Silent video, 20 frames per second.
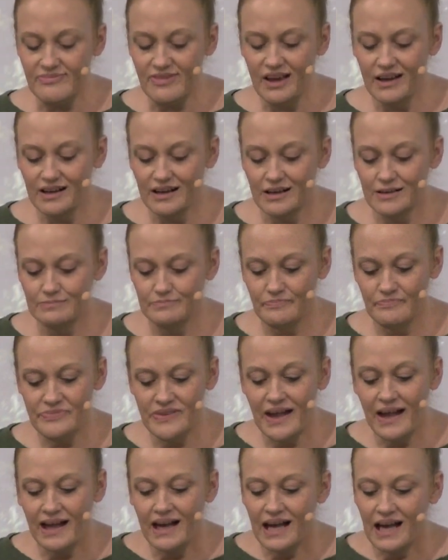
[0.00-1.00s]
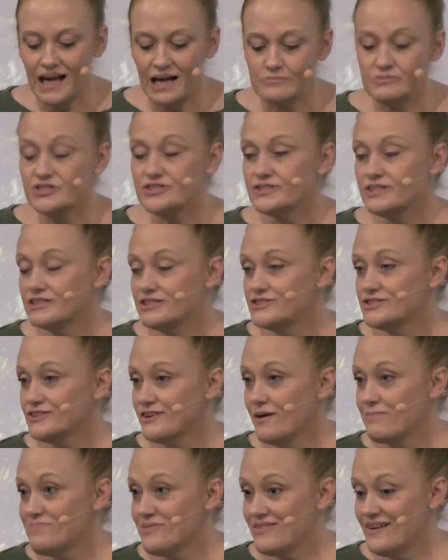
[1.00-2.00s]
I'm just going to
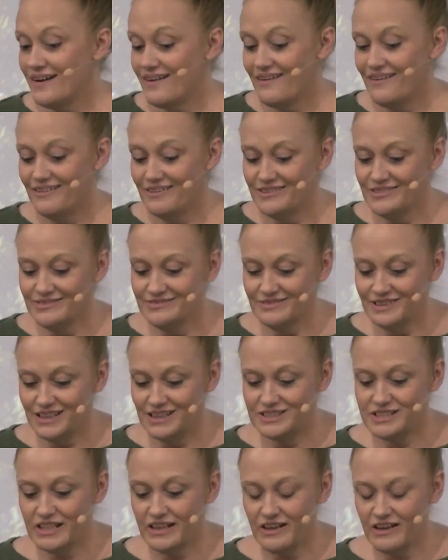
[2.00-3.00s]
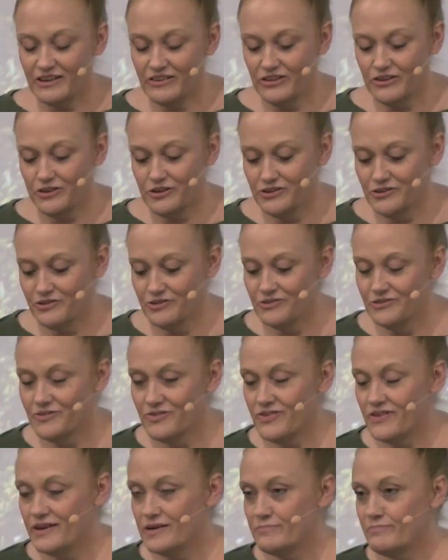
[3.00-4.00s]
stop there and tell you
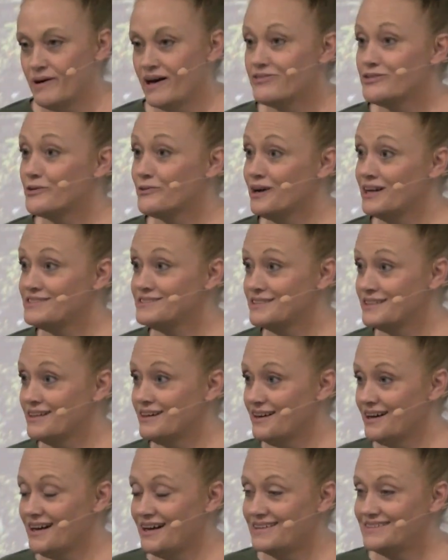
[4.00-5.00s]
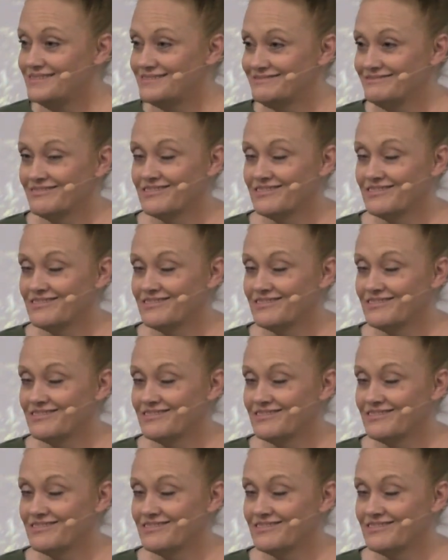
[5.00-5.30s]
that by the grace of God,